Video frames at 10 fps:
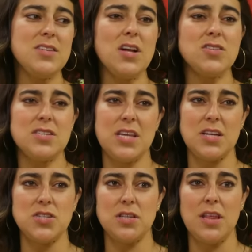It's not
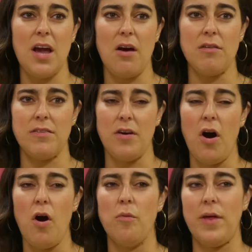just like they got
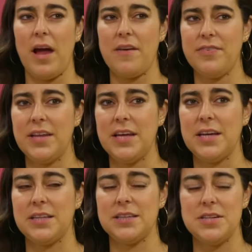rid of the home. Like, I
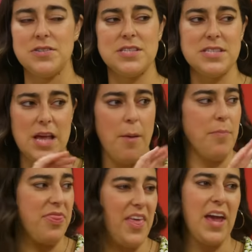feel like there's
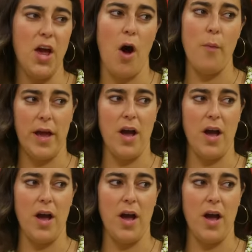something